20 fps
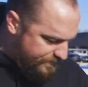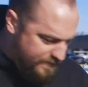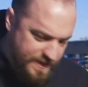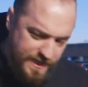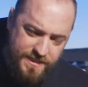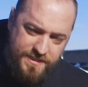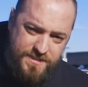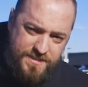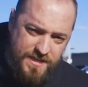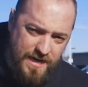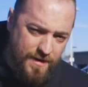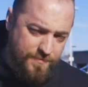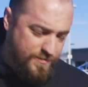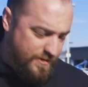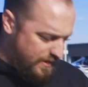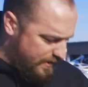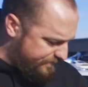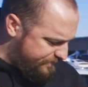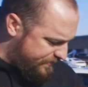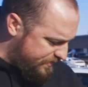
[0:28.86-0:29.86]
If you need to top
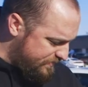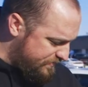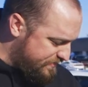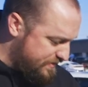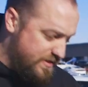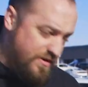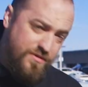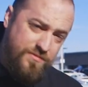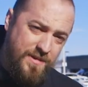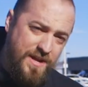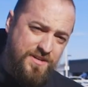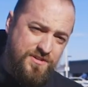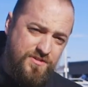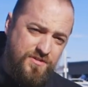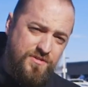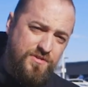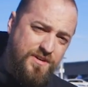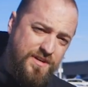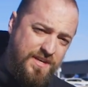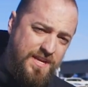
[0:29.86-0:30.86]
it off, do so. Make
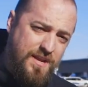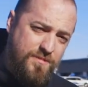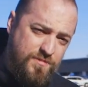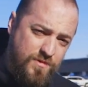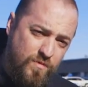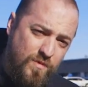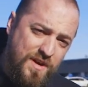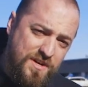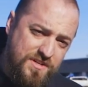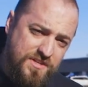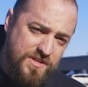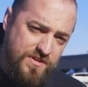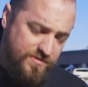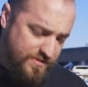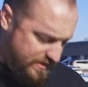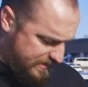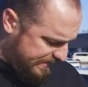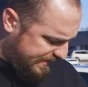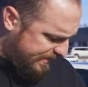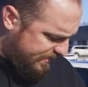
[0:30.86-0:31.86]
sure you keep your
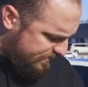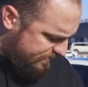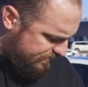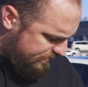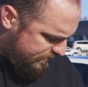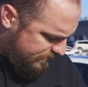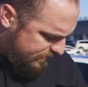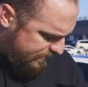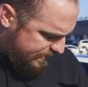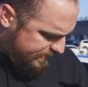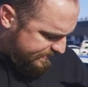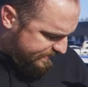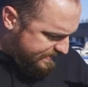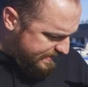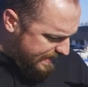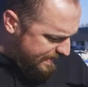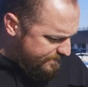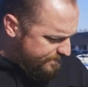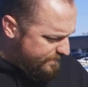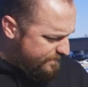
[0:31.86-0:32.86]
windshield clear,
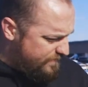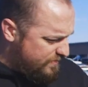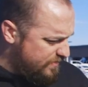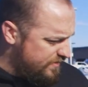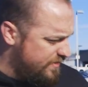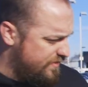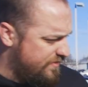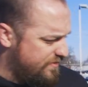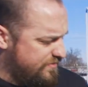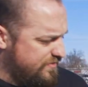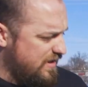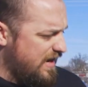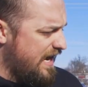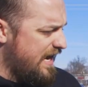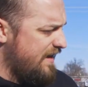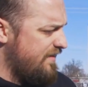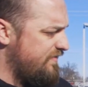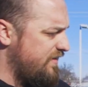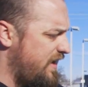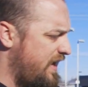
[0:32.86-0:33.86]
safe for you to
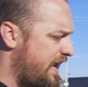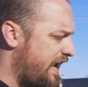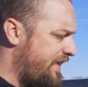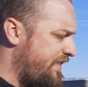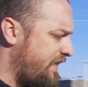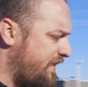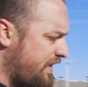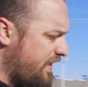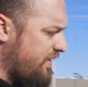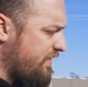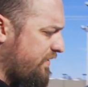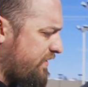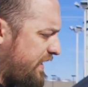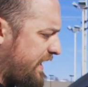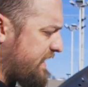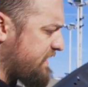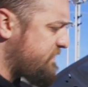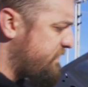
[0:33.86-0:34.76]
drive. And then the other thing